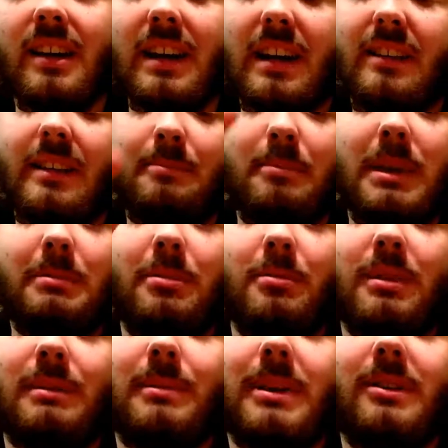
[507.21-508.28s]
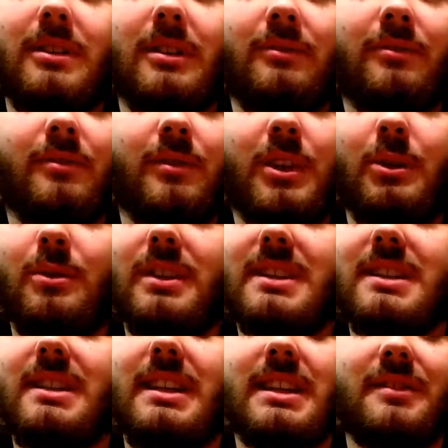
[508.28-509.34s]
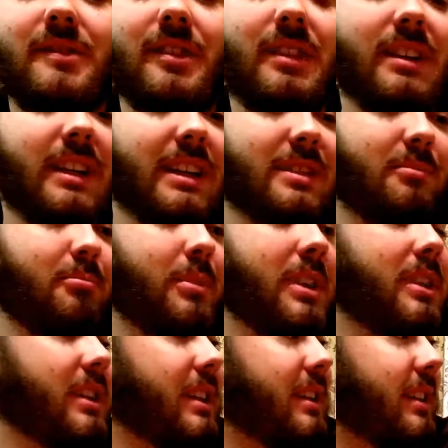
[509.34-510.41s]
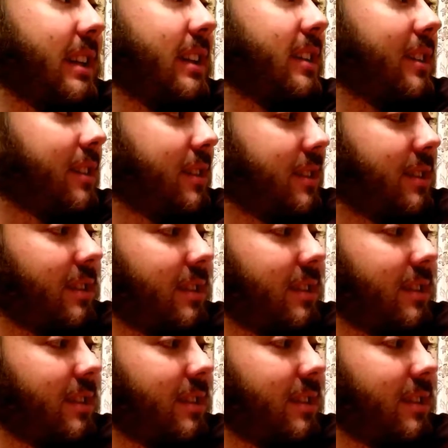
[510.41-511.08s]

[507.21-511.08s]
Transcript: And then people would be able to view this disc for the next billion years.